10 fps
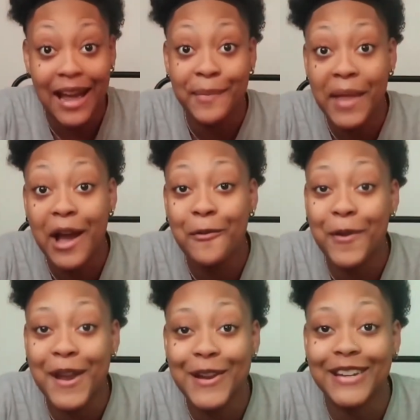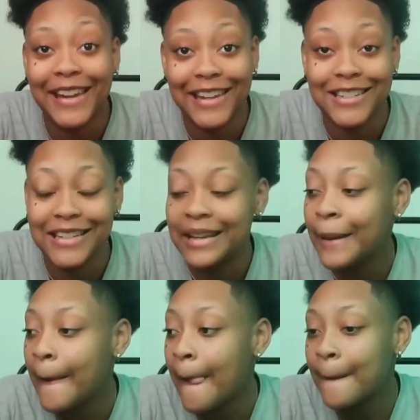I'm not weird, DDG.
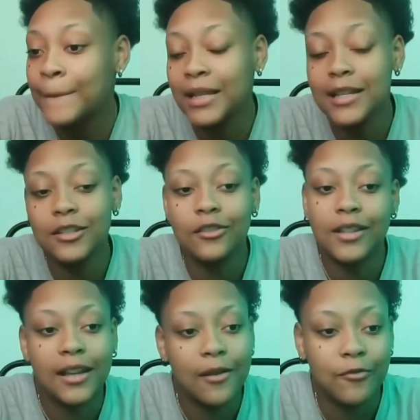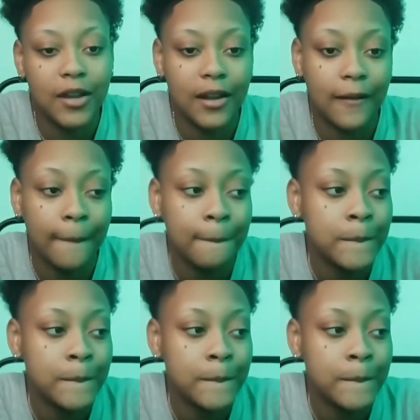Please don't think I'm weird.